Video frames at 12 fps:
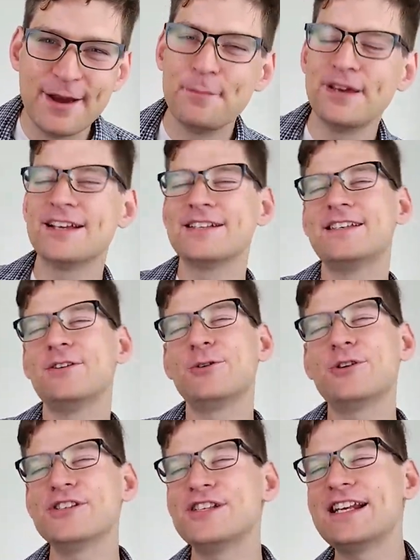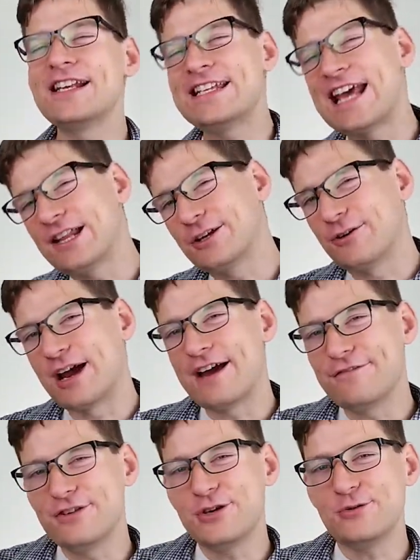Because in order to send a telegraph,
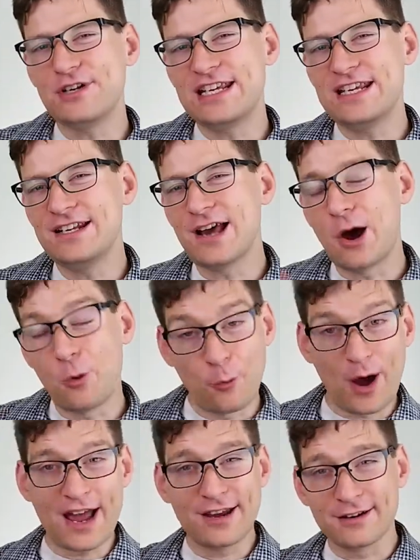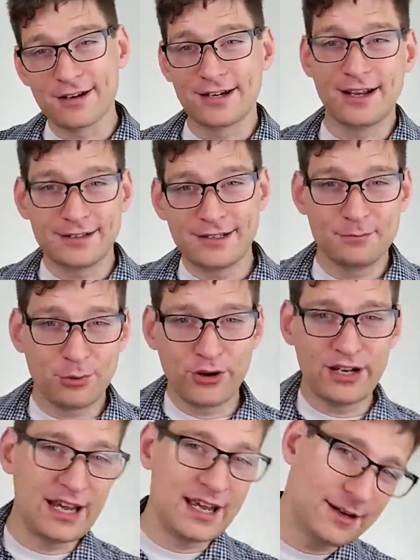you need a wire connecting
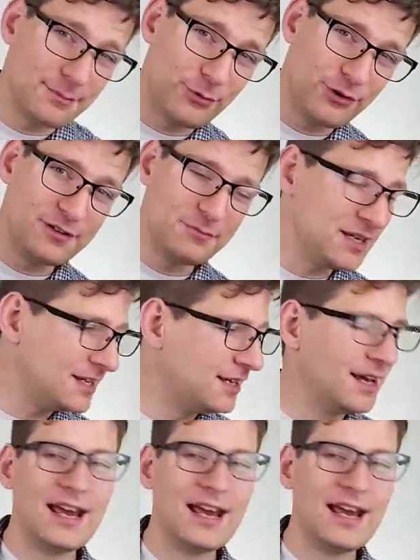point A to point B.